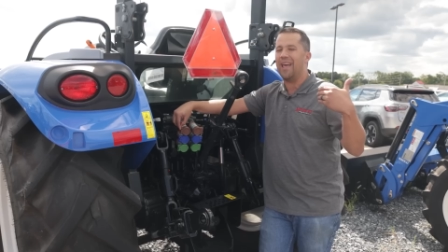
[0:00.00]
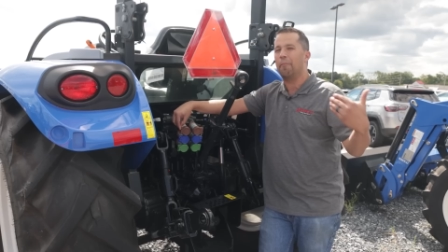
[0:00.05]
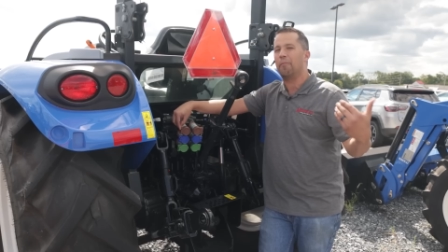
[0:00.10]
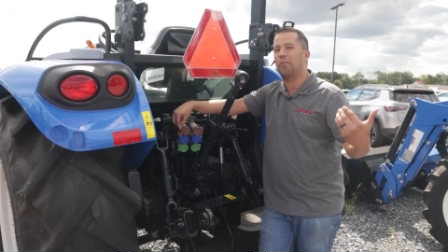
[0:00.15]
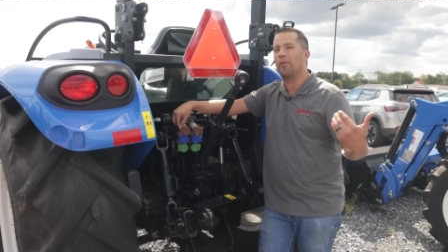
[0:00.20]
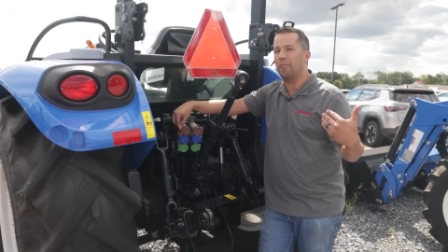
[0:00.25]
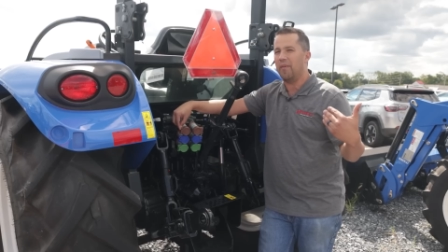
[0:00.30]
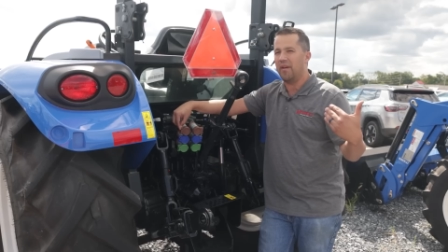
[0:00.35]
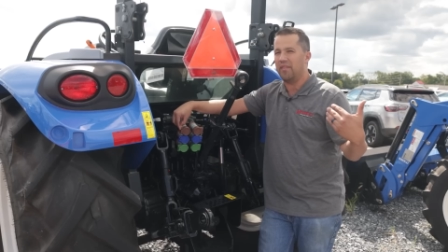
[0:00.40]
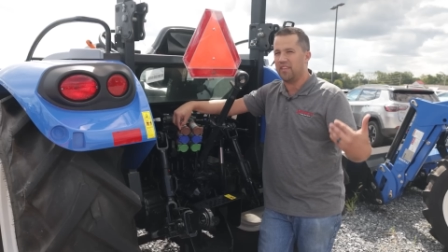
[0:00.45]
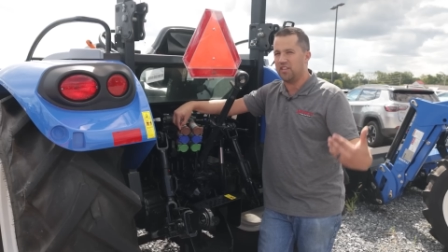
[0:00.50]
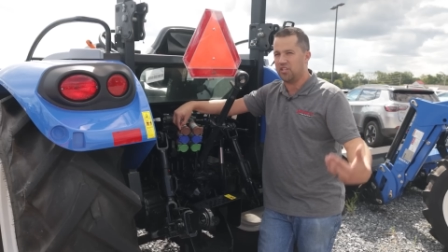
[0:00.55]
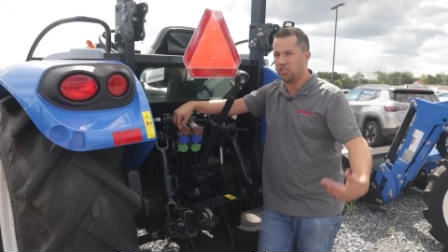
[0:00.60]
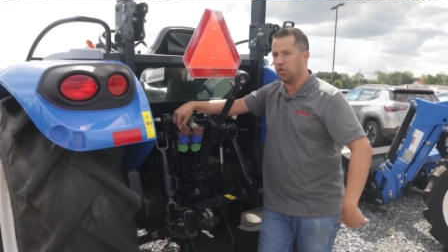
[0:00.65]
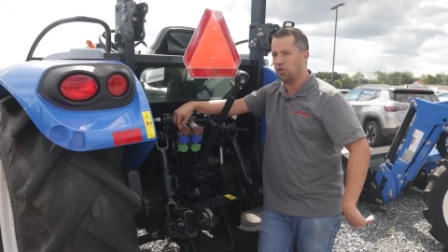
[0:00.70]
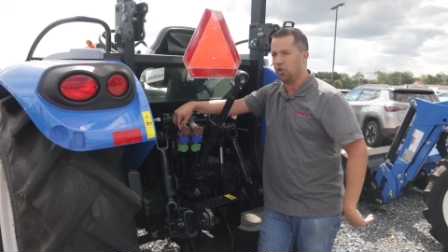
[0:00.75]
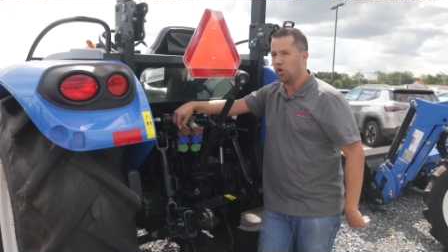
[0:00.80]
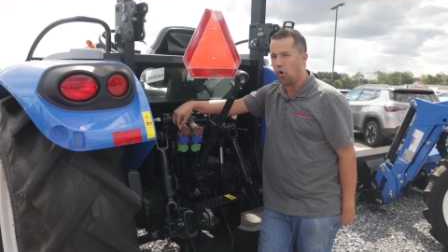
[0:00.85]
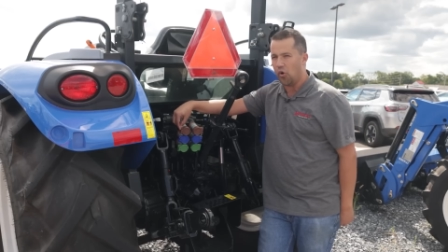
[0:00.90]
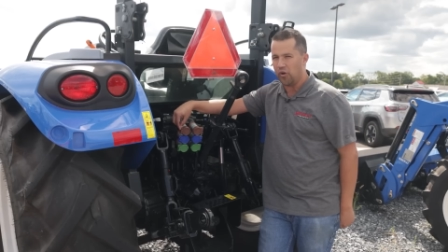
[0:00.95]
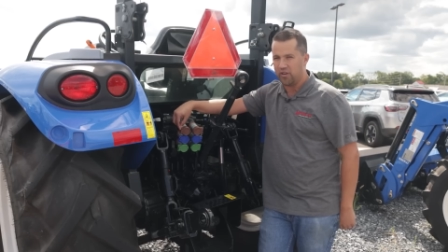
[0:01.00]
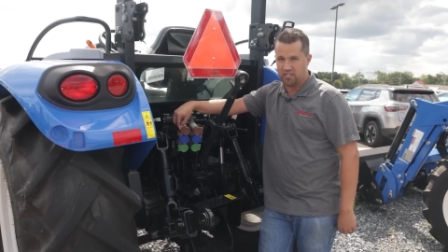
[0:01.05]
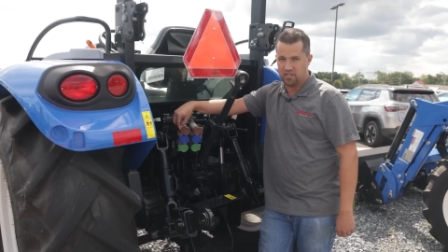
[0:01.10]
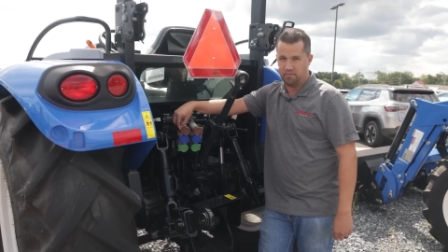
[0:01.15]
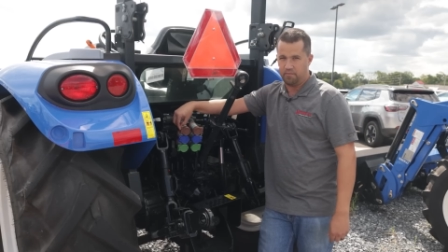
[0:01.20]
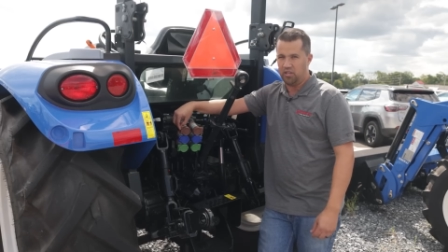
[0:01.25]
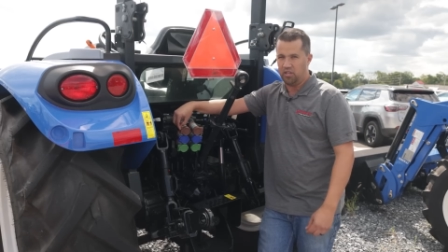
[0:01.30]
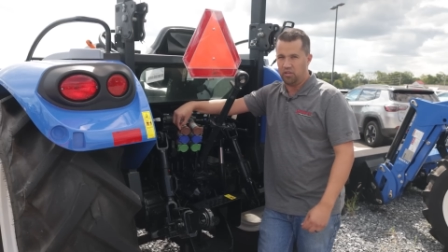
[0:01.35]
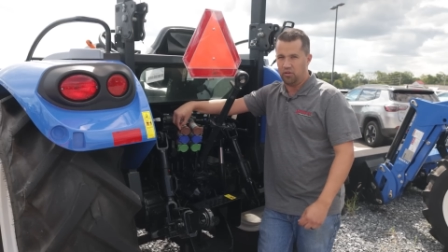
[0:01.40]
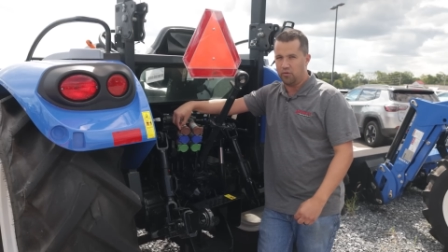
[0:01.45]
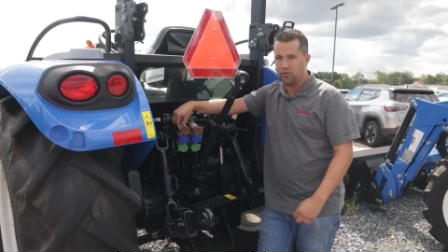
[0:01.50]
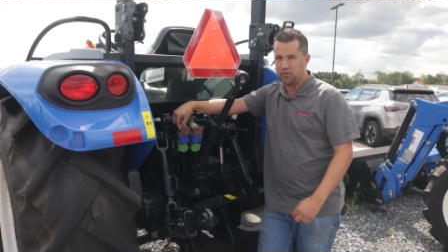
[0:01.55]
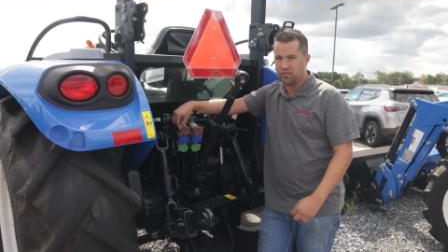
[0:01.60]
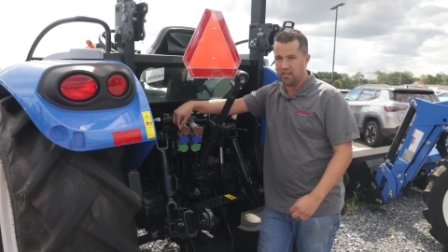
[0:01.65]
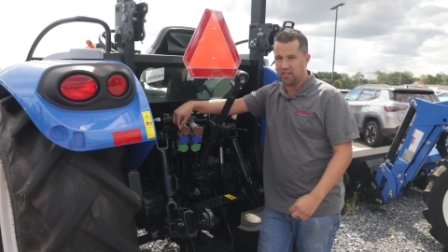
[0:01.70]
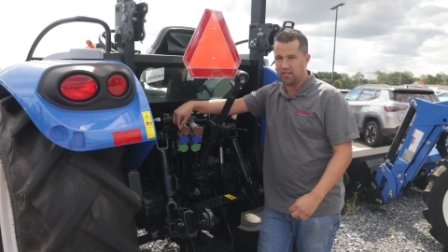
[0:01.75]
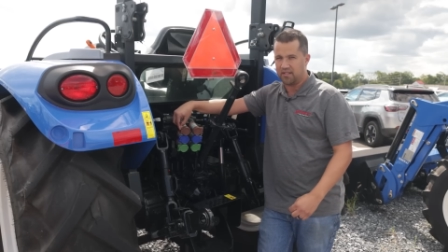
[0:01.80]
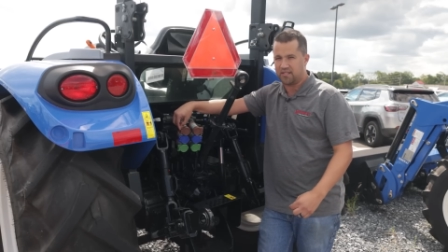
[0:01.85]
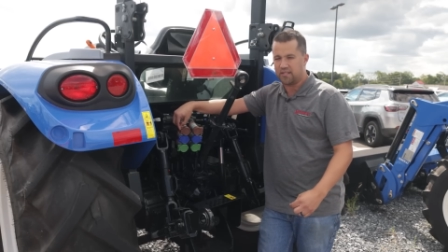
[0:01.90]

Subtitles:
implement that you're going to be using.